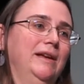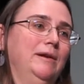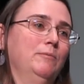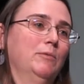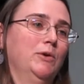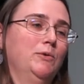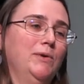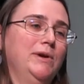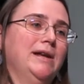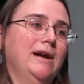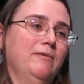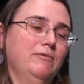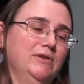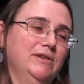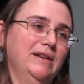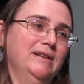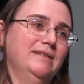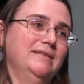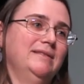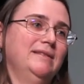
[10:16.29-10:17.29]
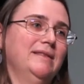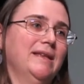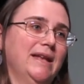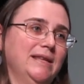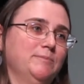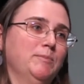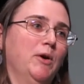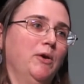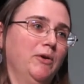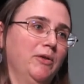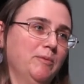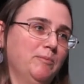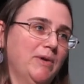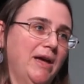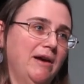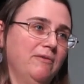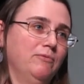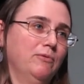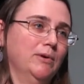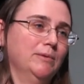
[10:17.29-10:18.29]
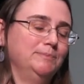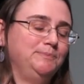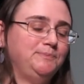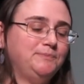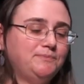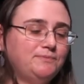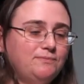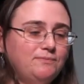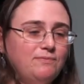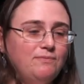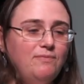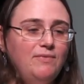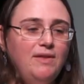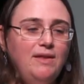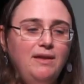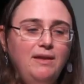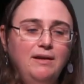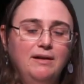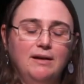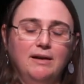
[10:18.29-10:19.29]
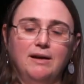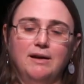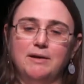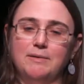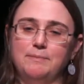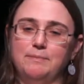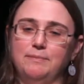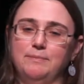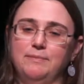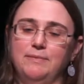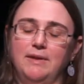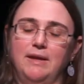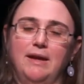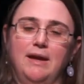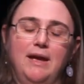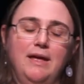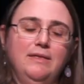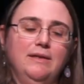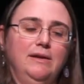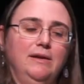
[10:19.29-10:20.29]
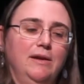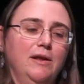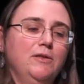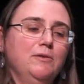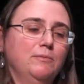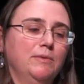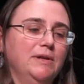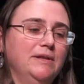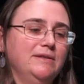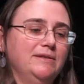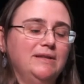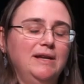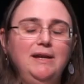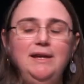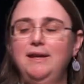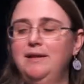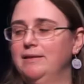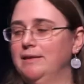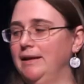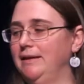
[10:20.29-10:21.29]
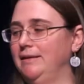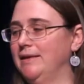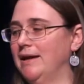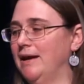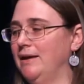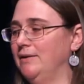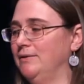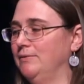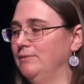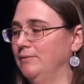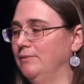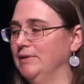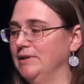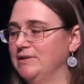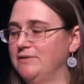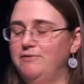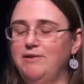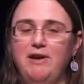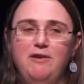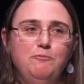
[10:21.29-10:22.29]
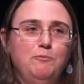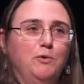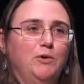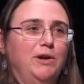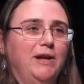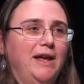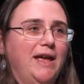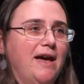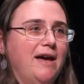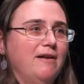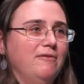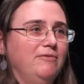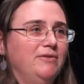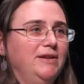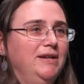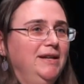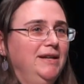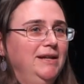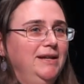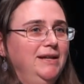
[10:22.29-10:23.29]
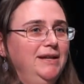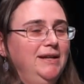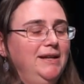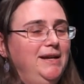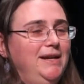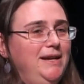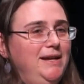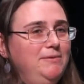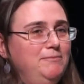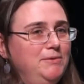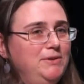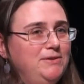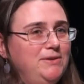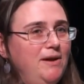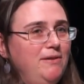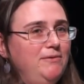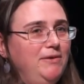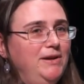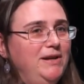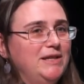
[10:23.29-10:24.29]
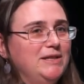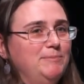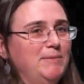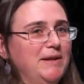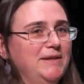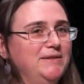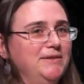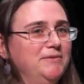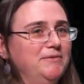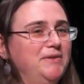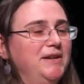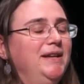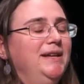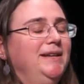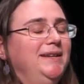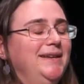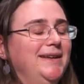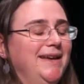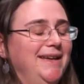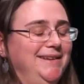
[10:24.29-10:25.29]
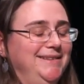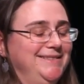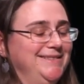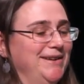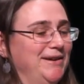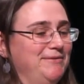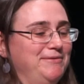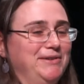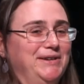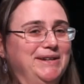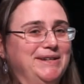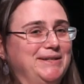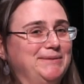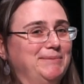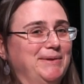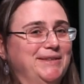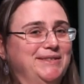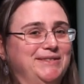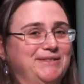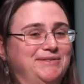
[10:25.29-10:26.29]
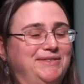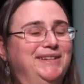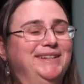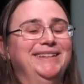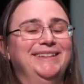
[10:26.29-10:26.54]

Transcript: Like, we're going to have redundancy, that's part of the platform. And then in other ones, like that RISC-V board I have, it was not very expensive, and it's not very expensive.